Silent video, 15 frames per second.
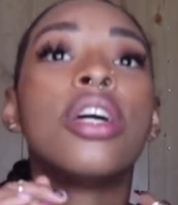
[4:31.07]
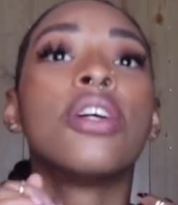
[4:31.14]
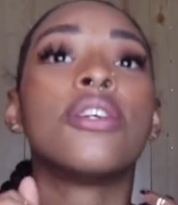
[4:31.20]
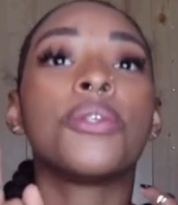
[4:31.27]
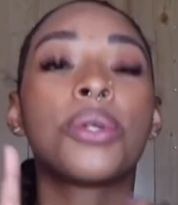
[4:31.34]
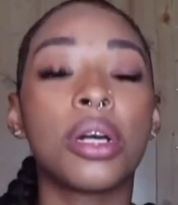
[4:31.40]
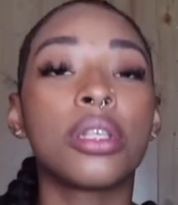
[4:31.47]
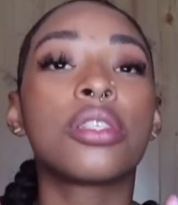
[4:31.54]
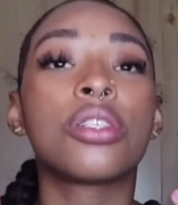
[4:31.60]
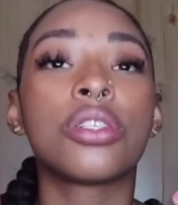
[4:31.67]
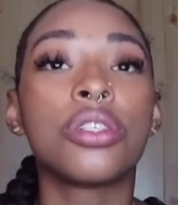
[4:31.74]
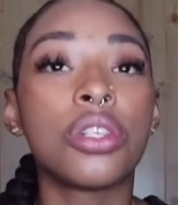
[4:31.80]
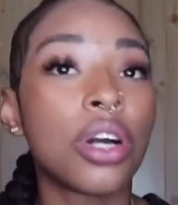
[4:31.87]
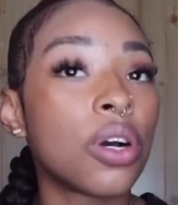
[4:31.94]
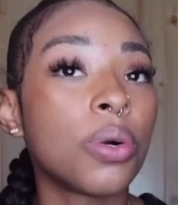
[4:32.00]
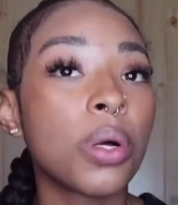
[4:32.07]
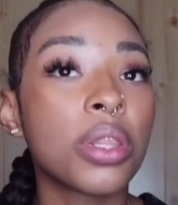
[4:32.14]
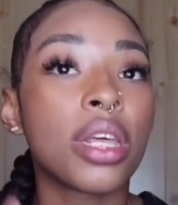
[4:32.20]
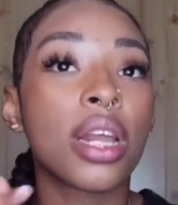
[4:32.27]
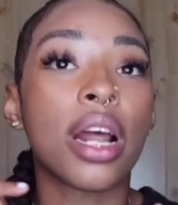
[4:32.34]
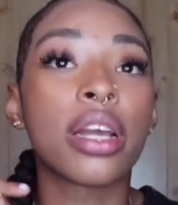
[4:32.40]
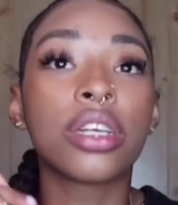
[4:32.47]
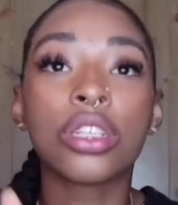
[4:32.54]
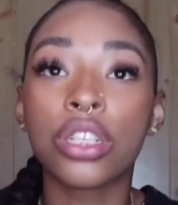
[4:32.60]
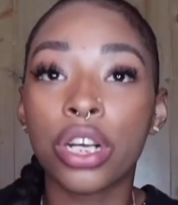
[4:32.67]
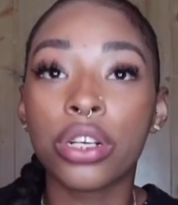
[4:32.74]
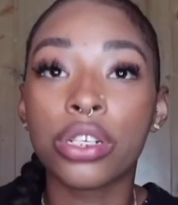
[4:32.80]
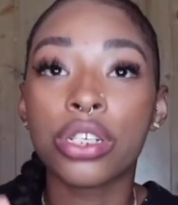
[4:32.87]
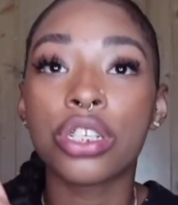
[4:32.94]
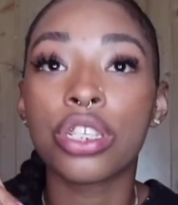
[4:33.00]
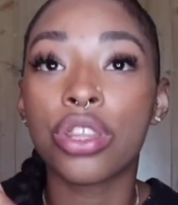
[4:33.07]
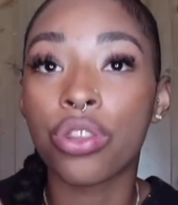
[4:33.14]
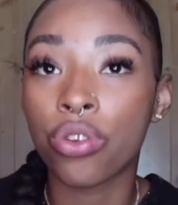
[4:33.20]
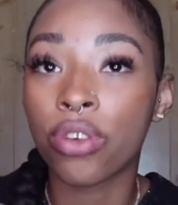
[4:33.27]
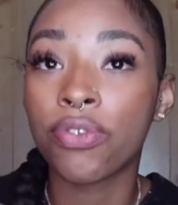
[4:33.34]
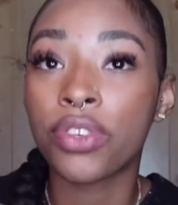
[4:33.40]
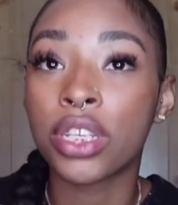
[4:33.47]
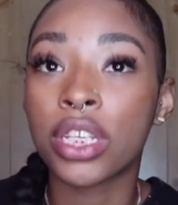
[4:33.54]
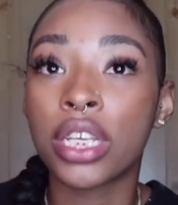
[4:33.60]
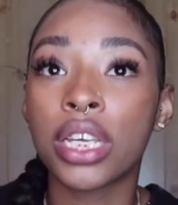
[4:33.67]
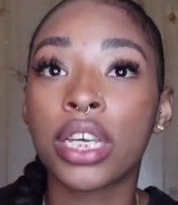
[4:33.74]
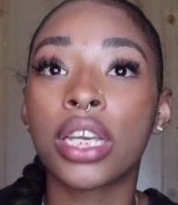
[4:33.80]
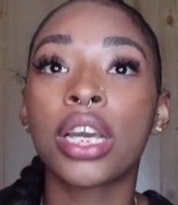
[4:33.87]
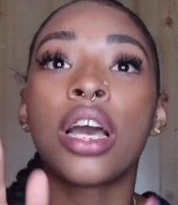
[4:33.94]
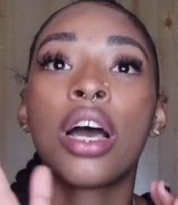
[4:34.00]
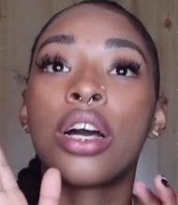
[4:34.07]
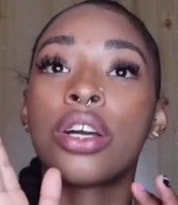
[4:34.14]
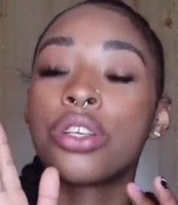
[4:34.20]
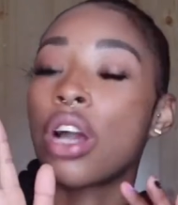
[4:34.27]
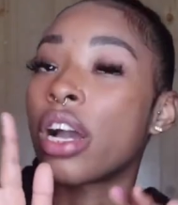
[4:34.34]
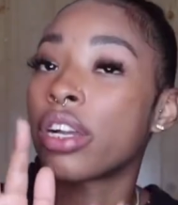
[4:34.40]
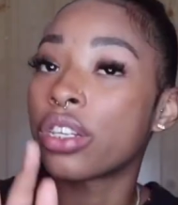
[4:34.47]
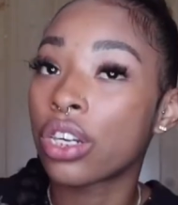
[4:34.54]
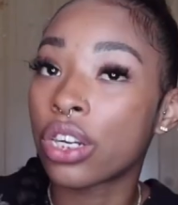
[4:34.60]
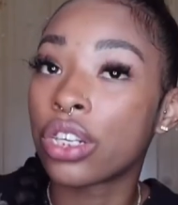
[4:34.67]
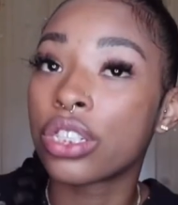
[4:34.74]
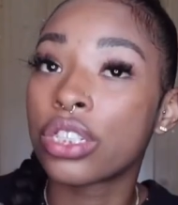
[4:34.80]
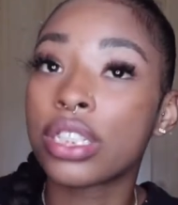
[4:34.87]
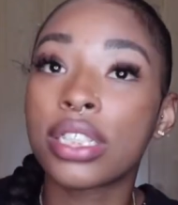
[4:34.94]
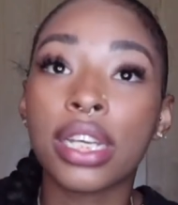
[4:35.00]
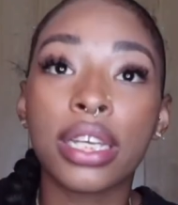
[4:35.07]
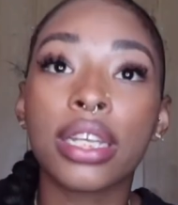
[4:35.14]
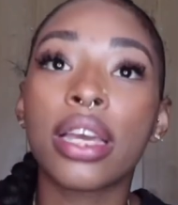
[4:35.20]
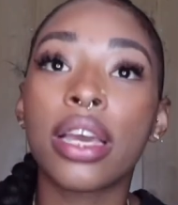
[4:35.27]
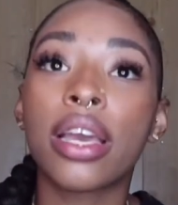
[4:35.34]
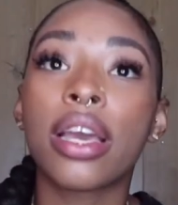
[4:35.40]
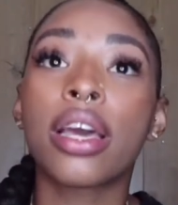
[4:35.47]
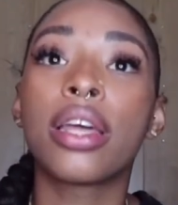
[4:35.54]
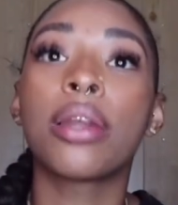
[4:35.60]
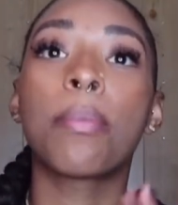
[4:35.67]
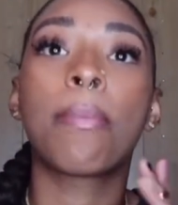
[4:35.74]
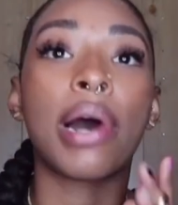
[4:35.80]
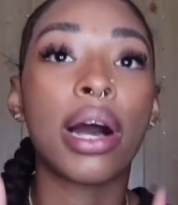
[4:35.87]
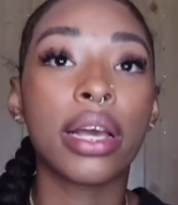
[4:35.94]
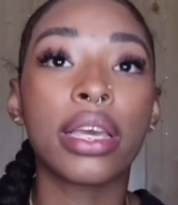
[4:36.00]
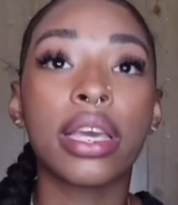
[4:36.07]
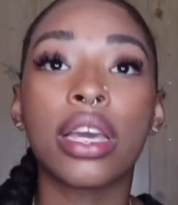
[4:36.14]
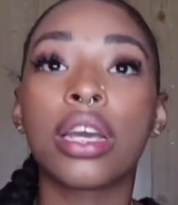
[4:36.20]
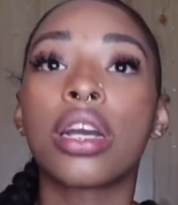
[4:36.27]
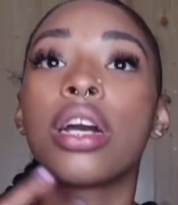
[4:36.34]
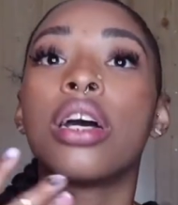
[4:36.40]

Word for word: you guys know that I encourage thrifting I encourage secondhand buying